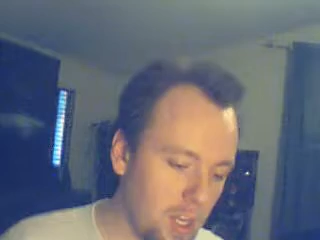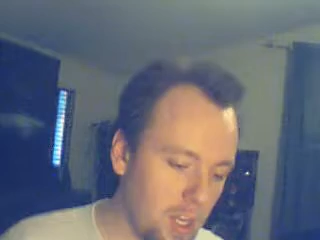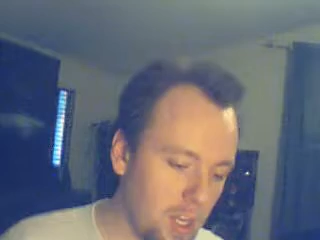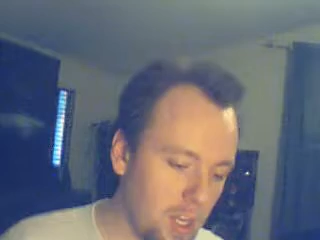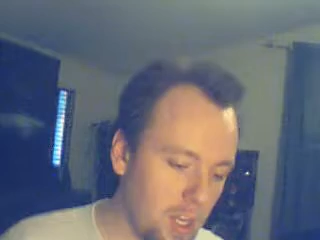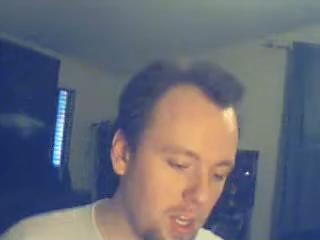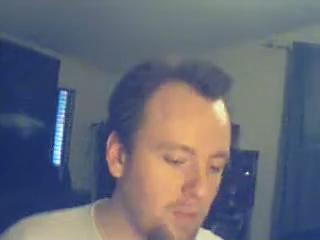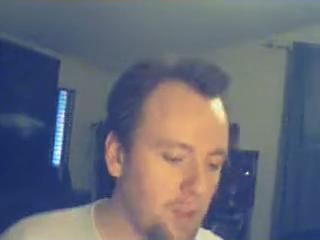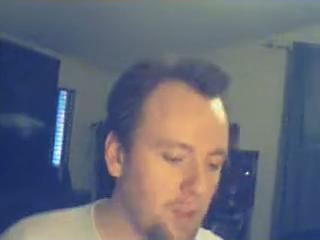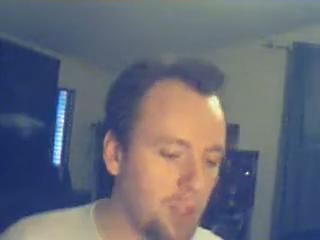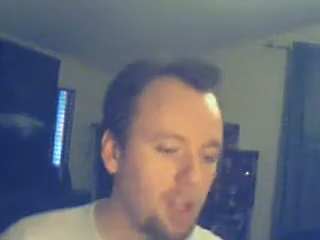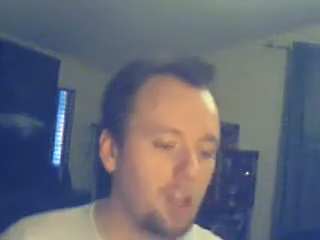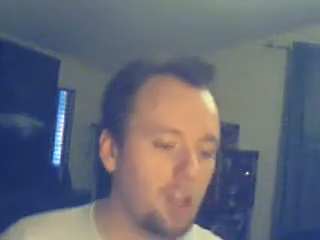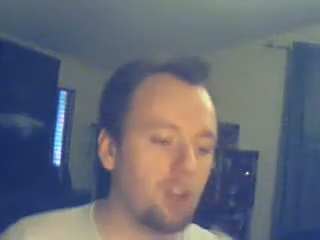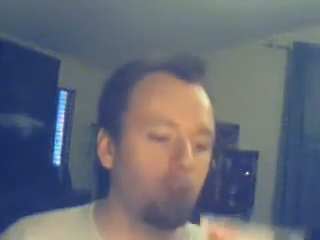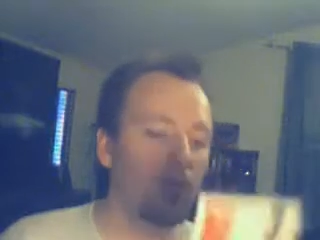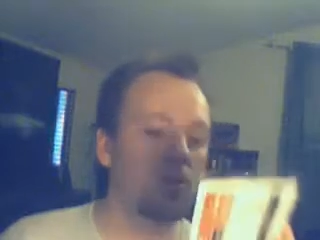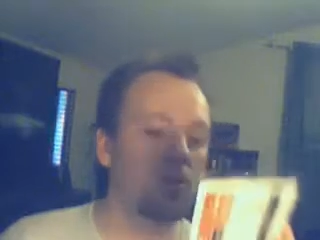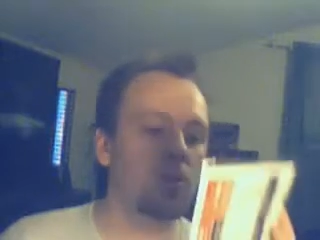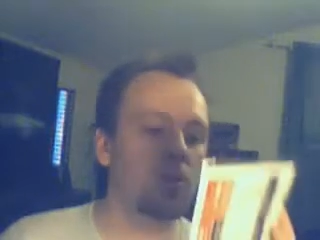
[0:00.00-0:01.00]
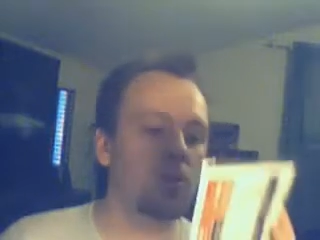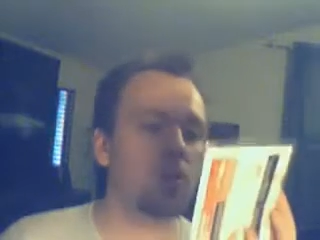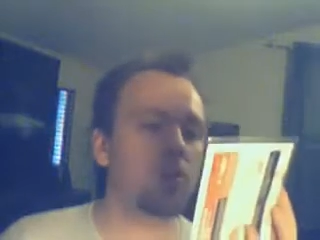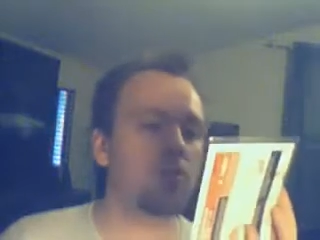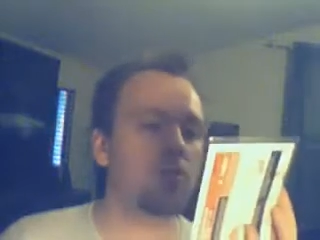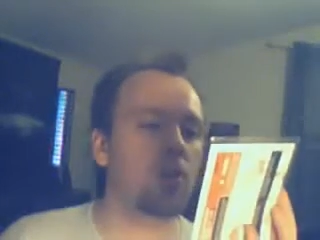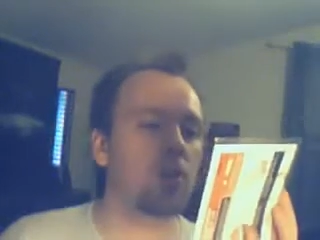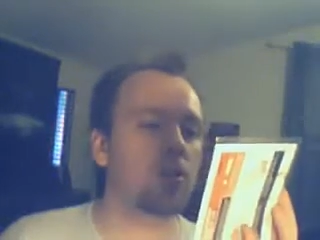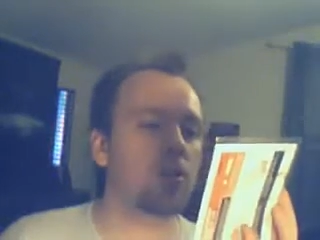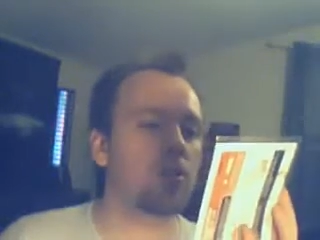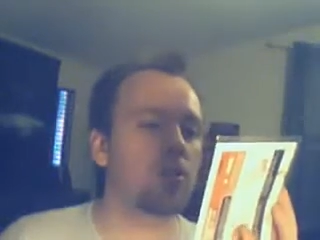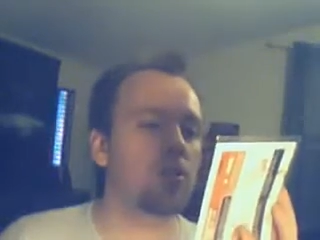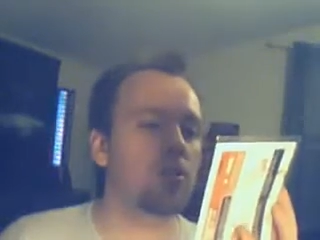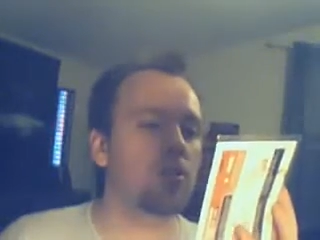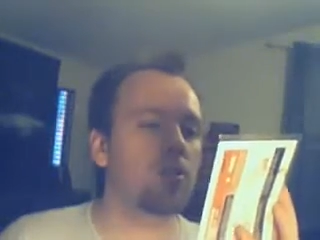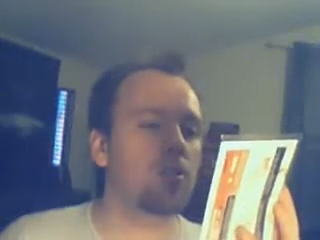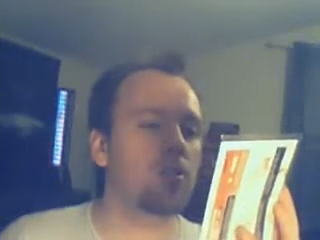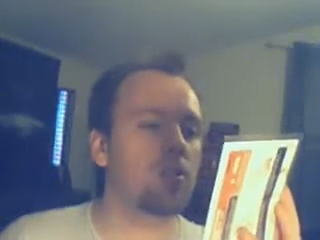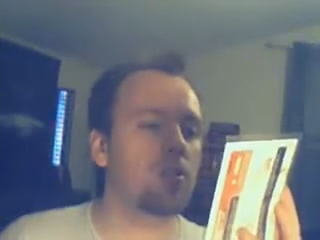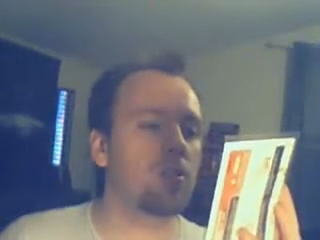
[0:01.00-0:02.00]
I don't even think I've used the
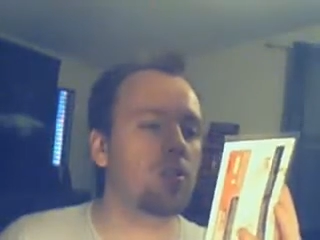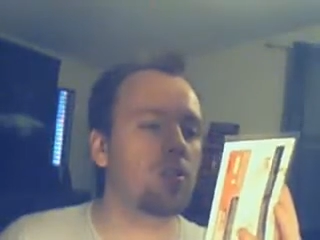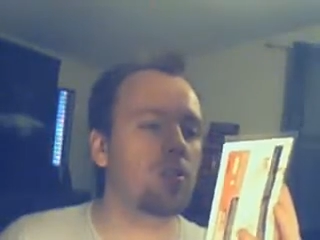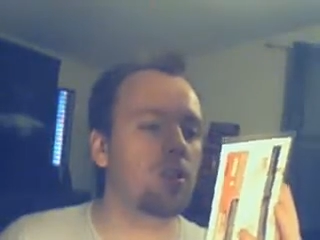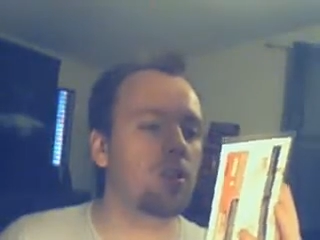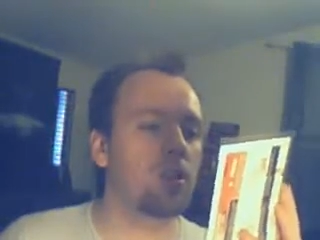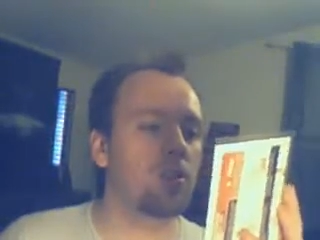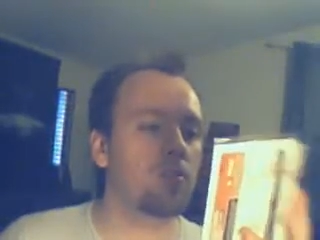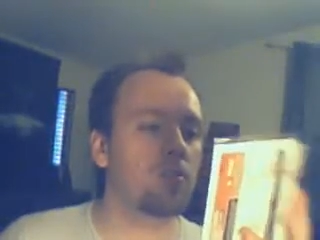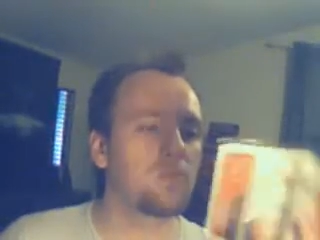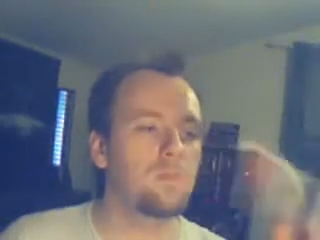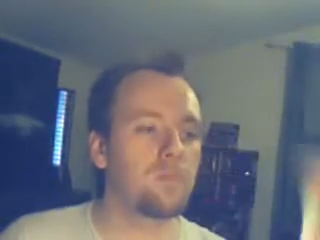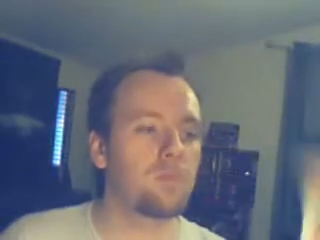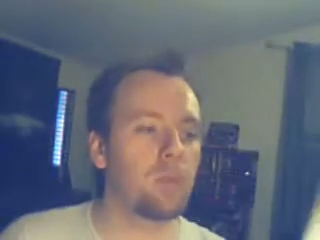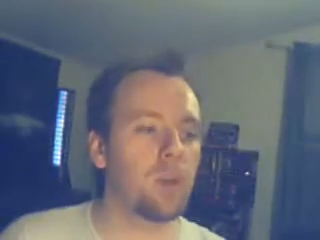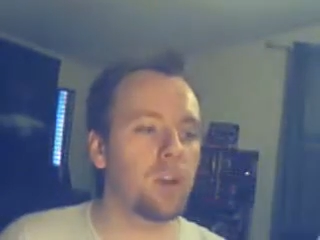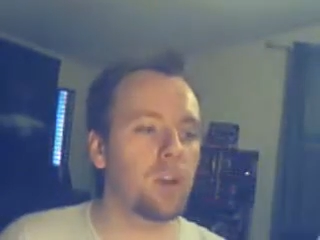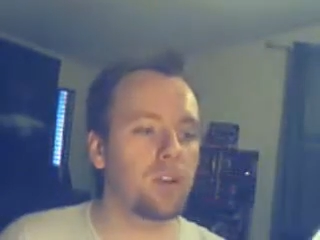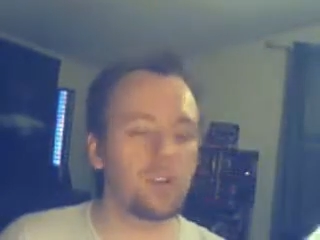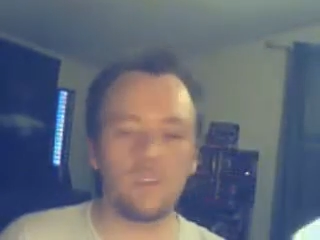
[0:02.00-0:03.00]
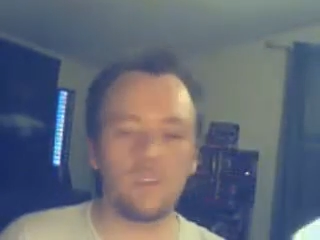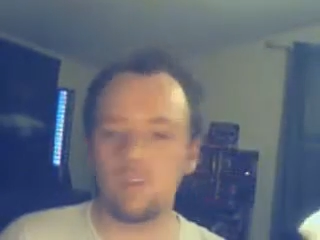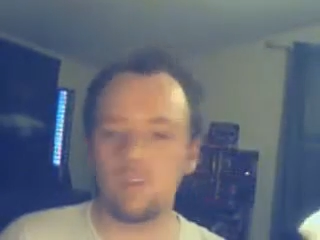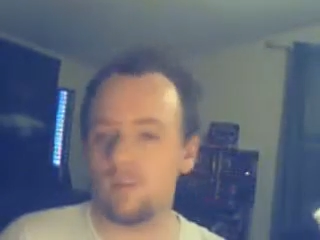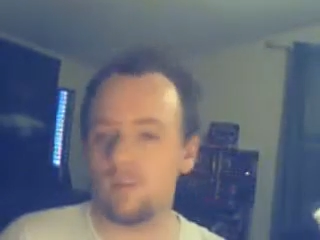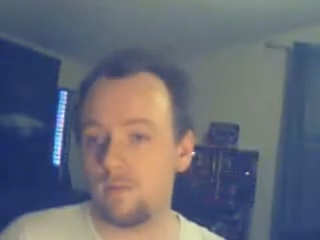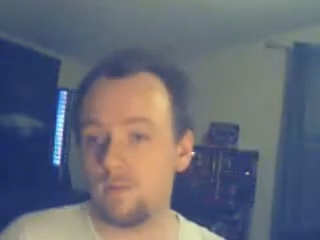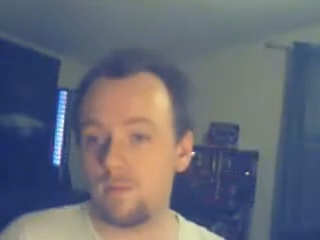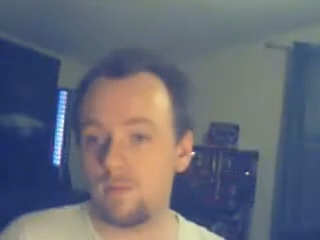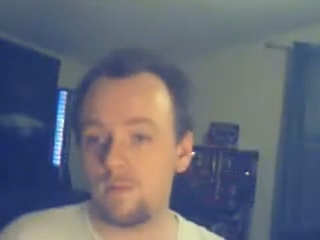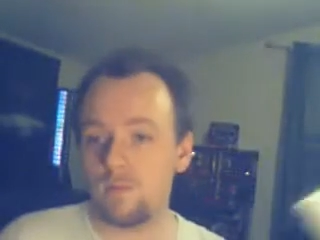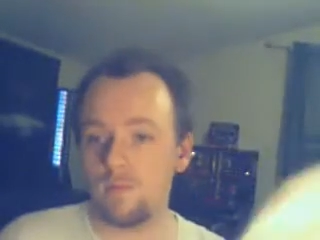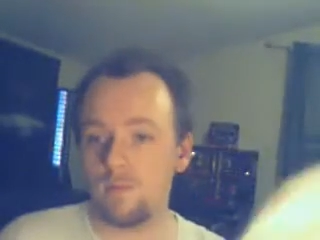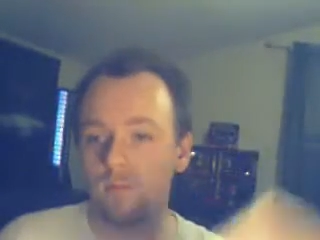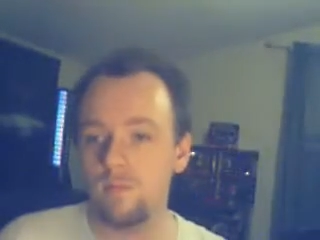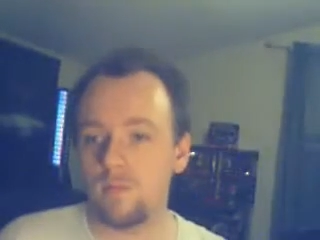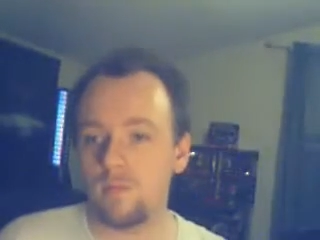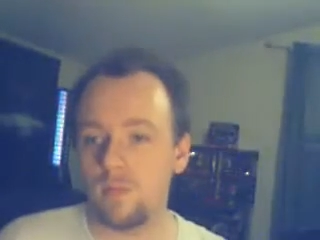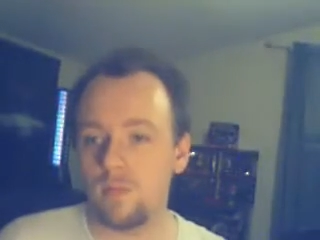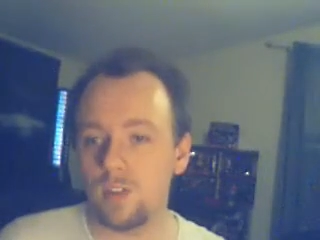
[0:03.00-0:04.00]
instructions, you know, being as
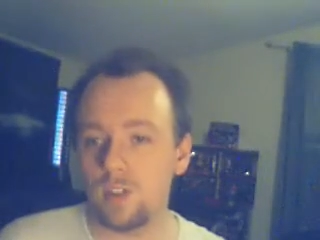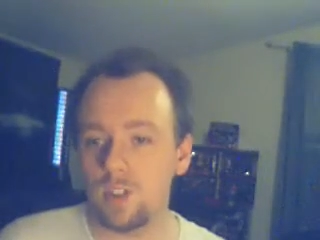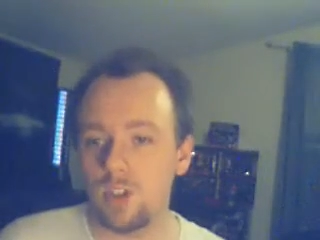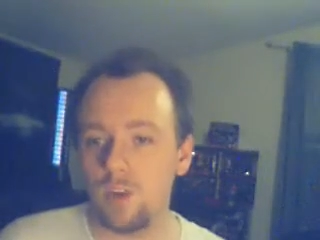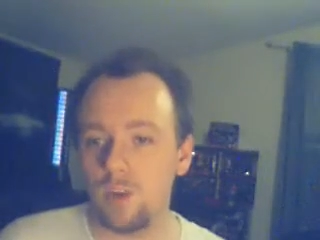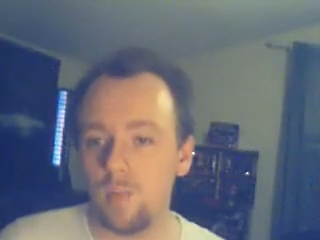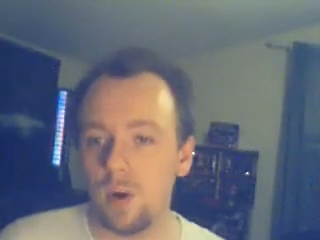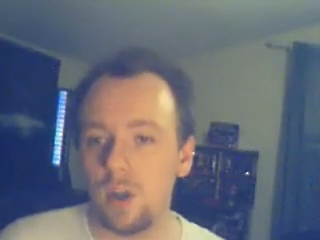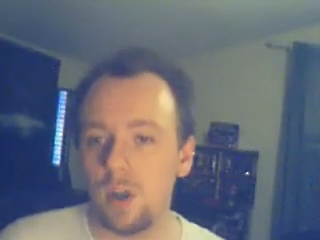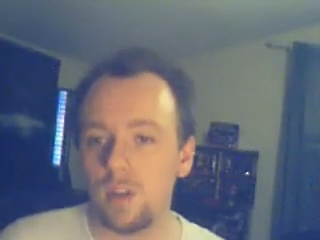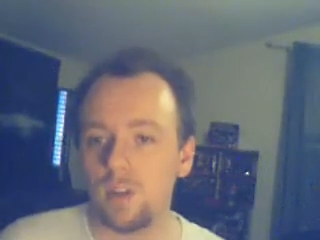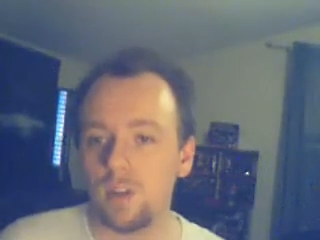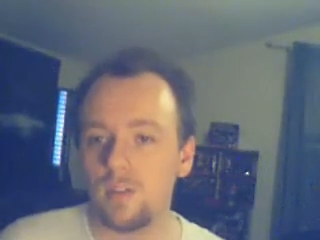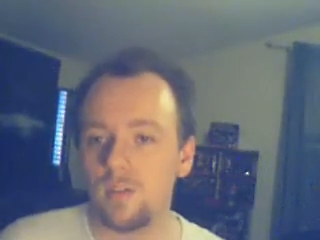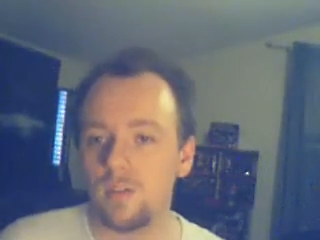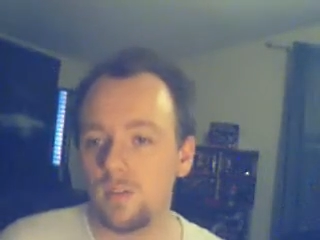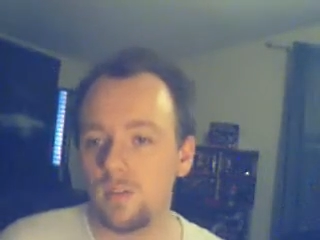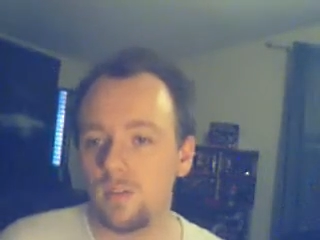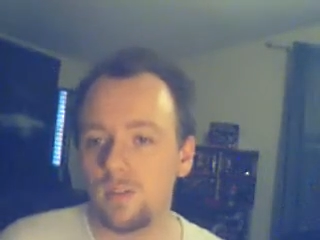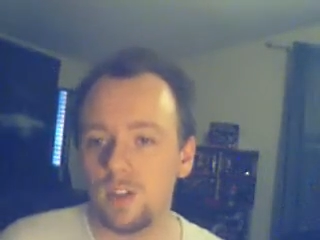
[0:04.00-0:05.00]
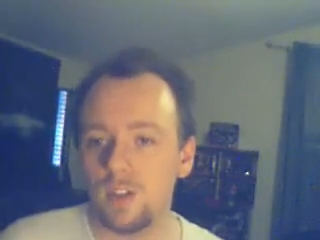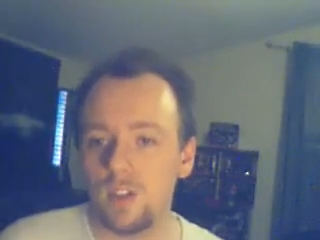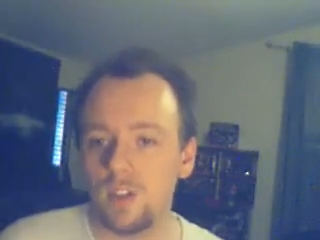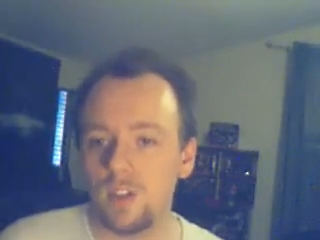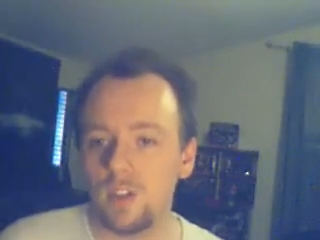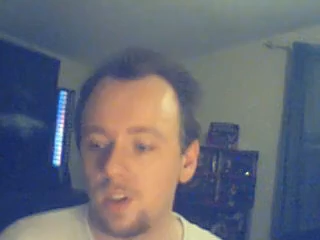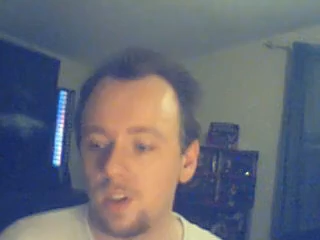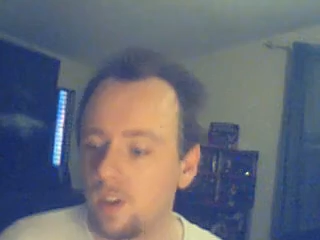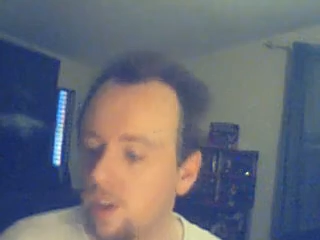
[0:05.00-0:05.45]
it's G1, it's easy.